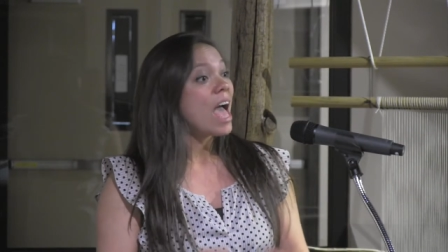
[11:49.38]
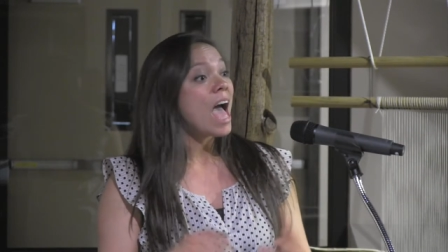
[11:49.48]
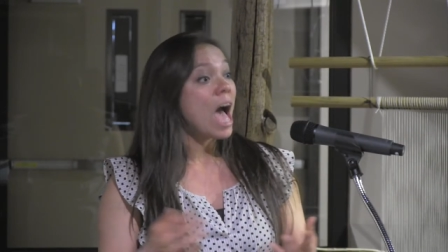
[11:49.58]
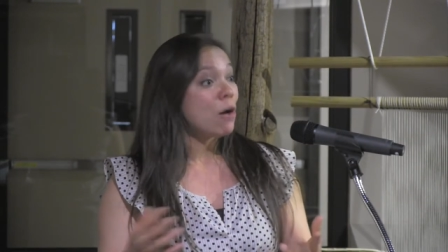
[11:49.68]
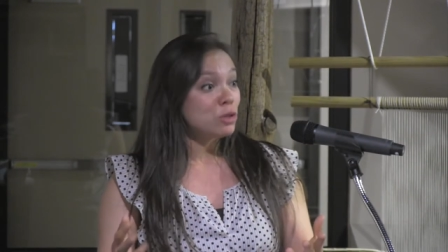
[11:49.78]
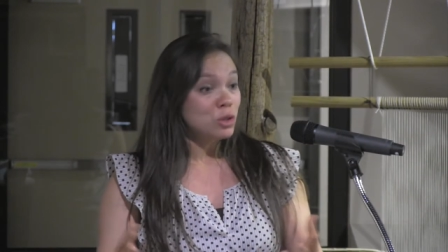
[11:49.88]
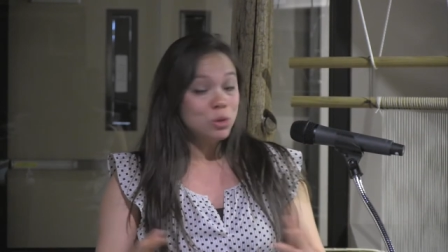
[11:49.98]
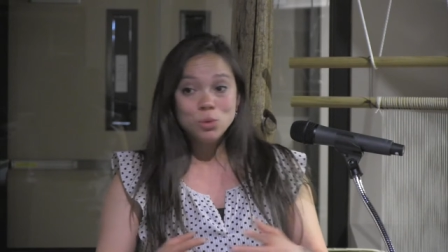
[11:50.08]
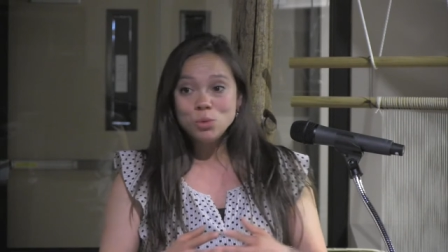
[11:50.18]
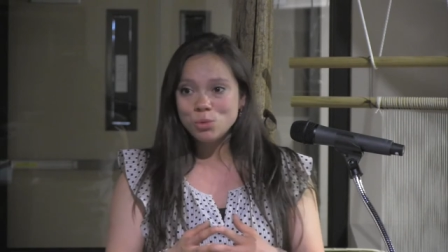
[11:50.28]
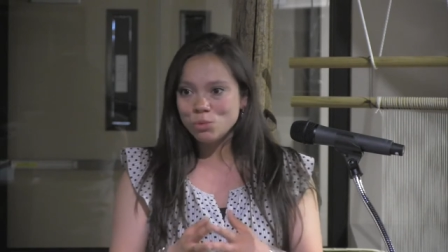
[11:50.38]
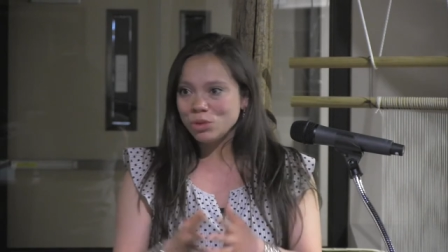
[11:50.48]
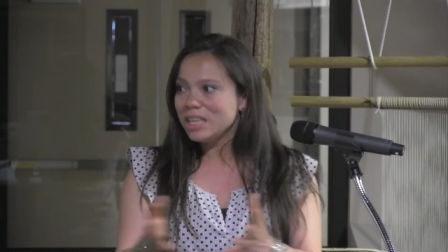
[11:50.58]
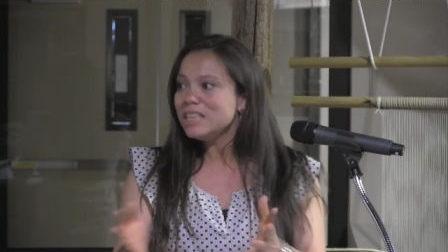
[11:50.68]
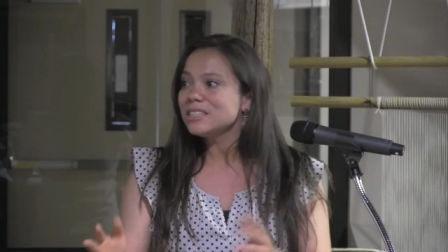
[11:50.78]
How do you
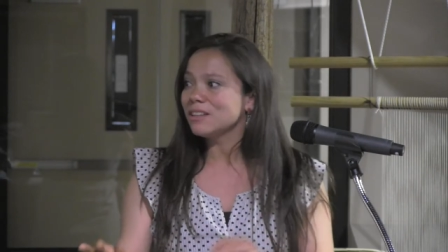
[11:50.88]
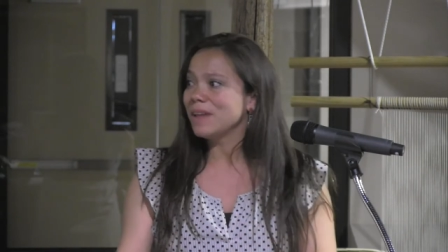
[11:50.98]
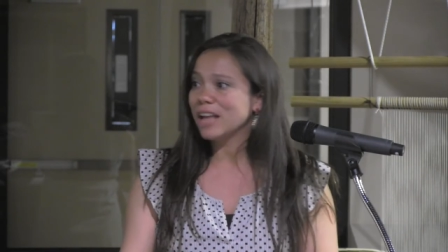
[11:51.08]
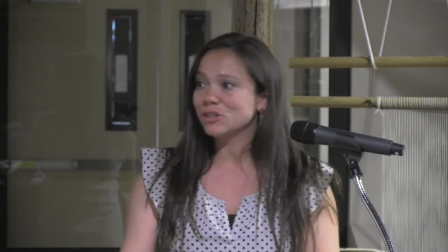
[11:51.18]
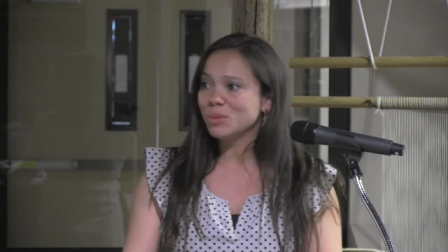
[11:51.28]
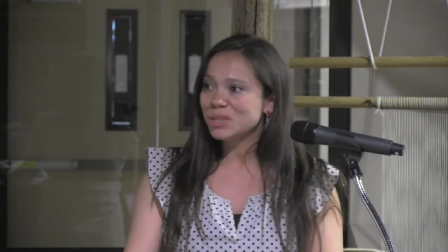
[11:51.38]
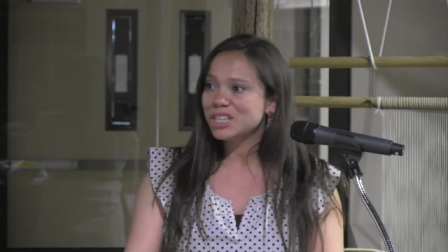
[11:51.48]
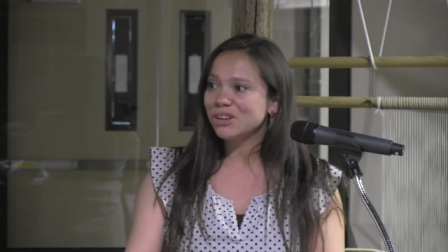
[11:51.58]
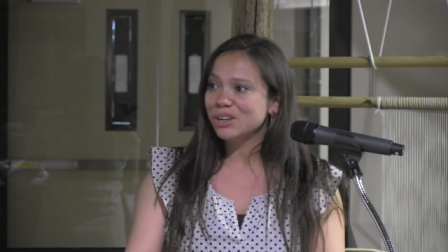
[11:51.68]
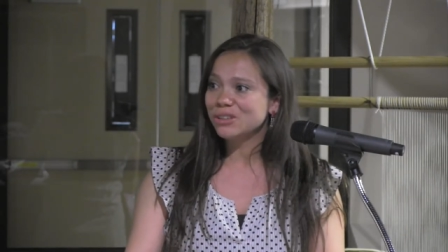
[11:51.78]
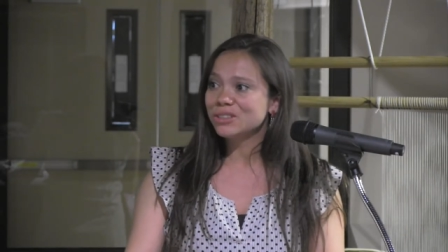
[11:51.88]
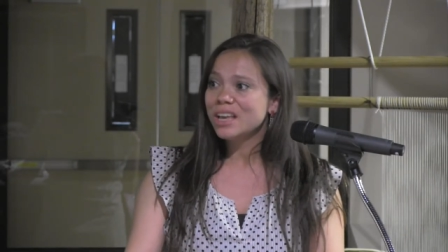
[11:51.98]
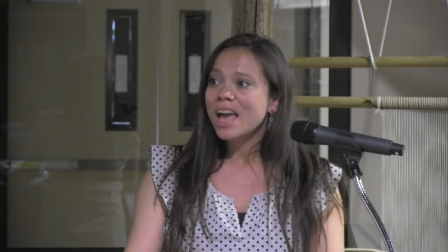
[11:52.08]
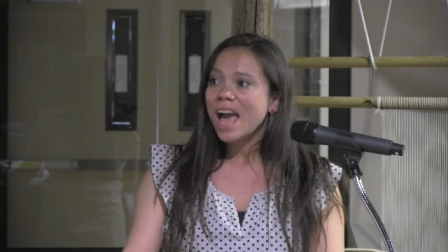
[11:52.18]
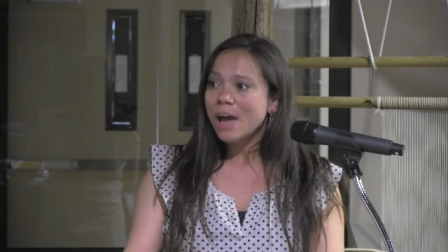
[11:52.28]
release the natural materials?
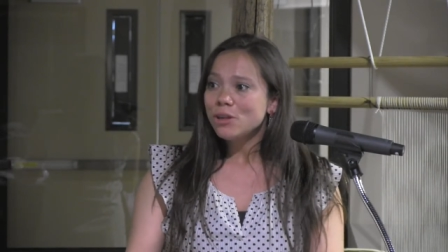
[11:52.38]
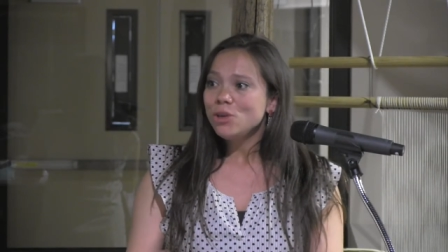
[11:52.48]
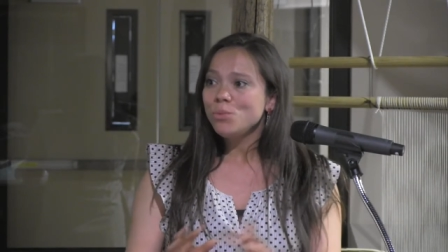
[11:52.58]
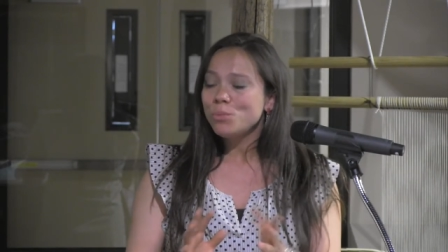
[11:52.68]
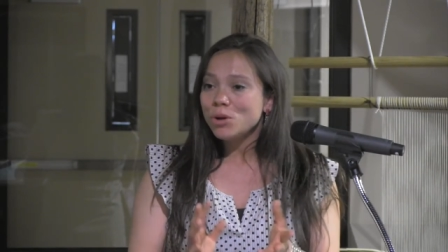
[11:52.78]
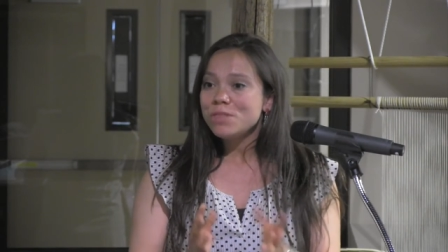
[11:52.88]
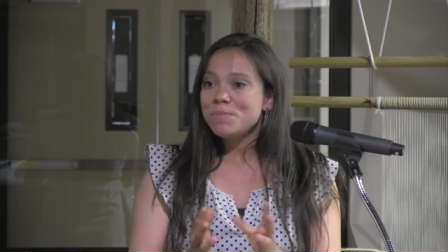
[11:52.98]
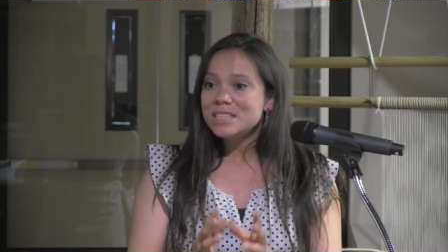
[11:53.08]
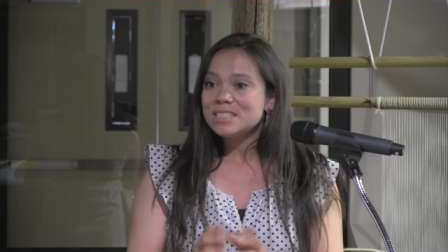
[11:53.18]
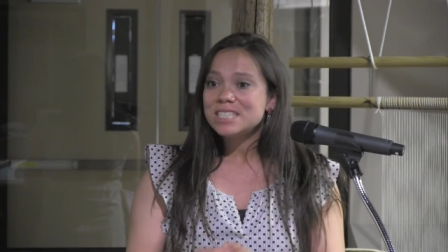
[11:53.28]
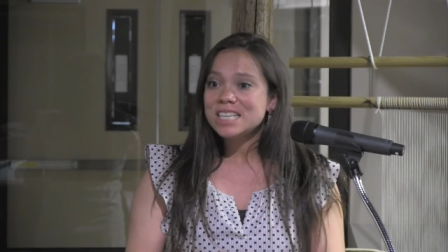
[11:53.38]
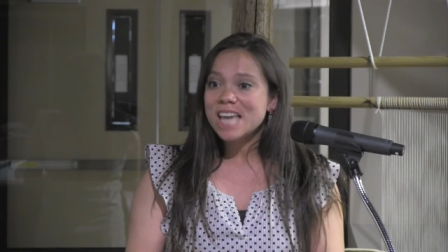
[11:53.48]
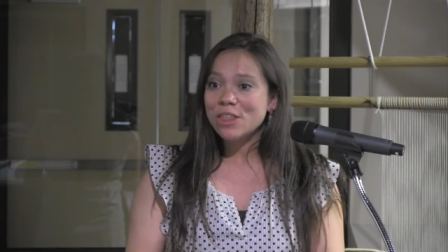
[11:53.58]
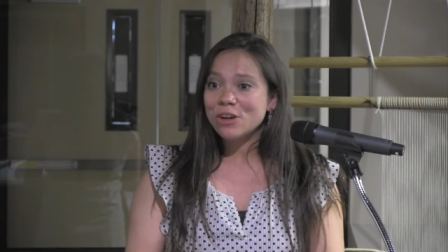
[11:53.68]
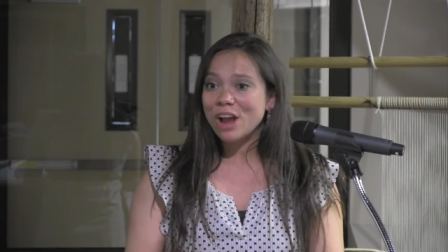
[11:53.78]
How do you put pieces
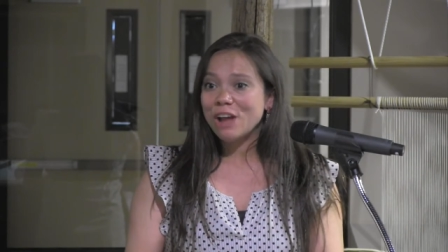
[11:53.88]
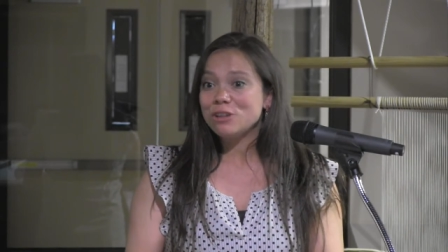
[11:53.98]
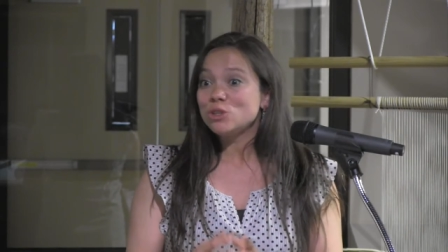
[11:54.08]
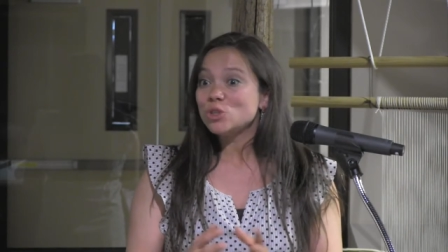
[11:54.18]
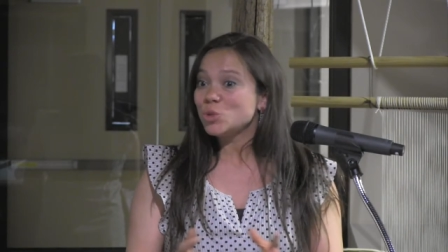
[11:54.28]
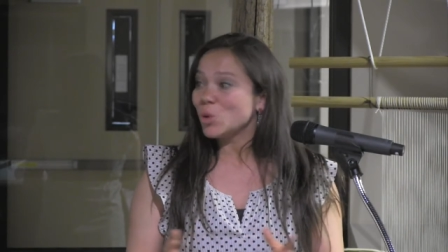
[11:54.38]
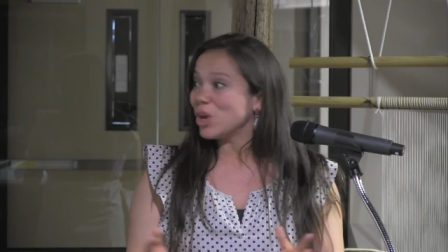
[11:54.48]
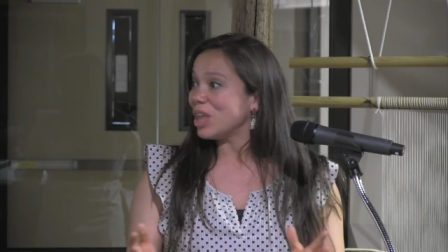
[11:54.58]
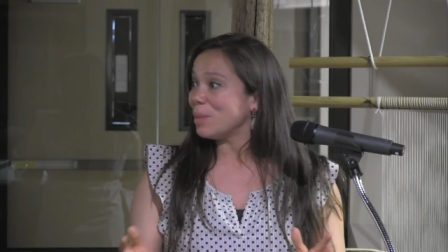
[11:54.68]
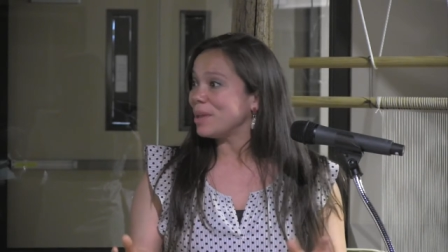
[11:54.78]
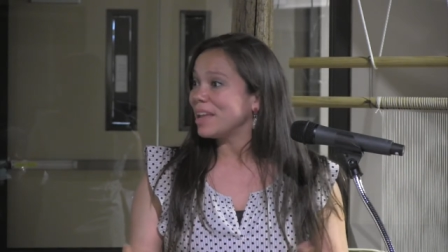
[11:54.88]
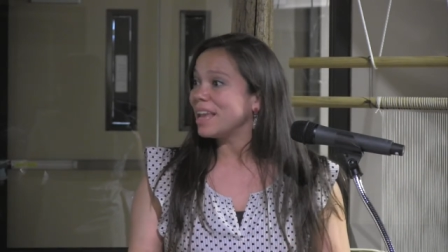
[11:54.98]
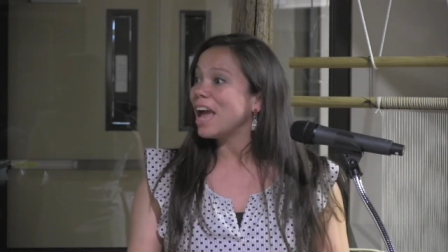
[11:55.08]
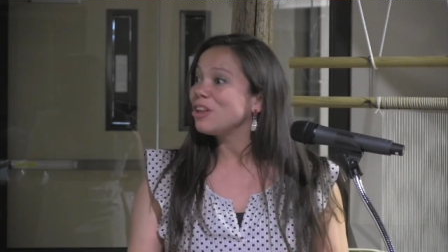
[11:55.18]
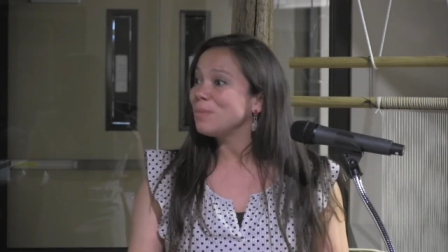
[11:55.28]
together? How do you destroy them?
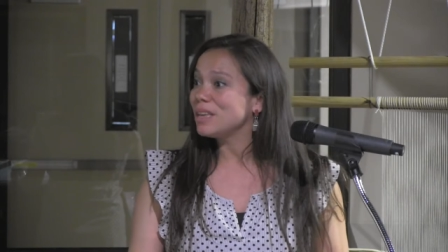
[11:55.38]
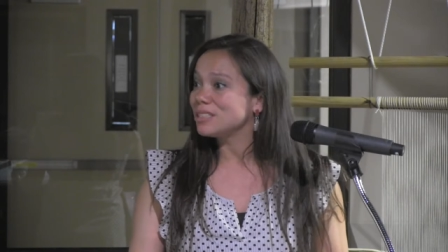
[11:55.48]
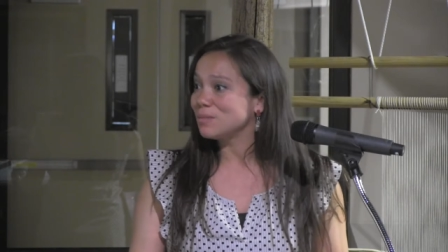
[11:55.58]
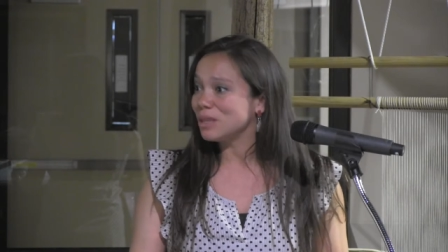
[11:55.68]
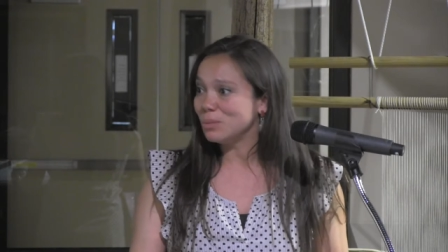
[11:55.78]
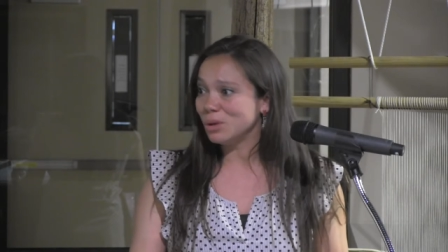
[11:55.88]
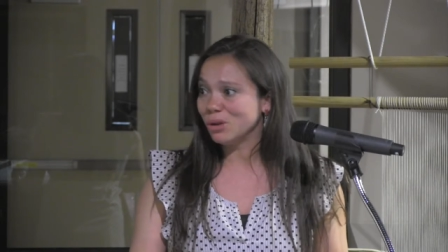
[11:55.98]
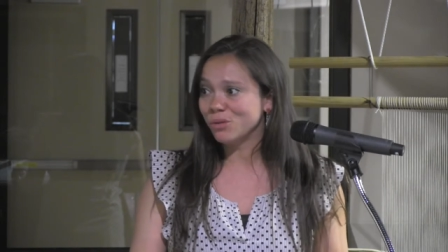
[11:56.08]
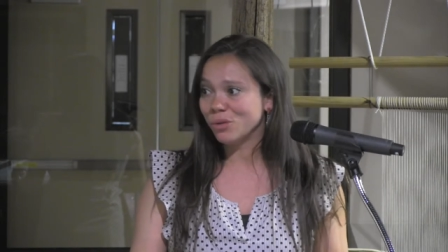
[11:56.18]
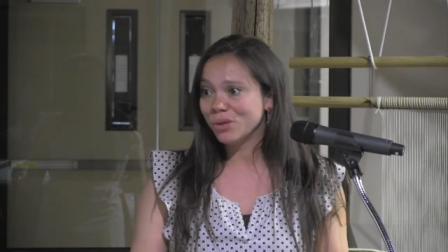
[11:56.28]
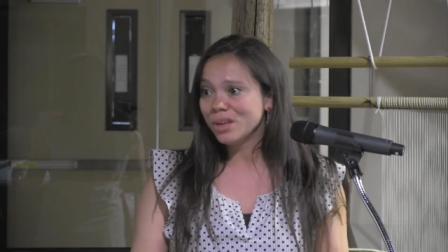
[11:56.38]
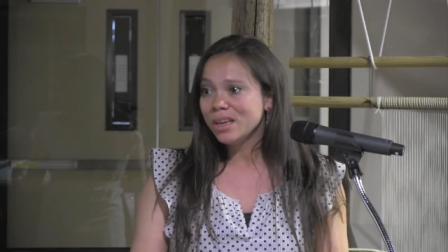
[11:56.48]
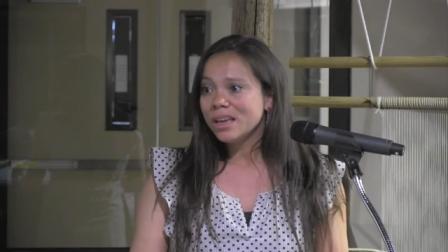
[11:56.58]
And how do you make something beautiful?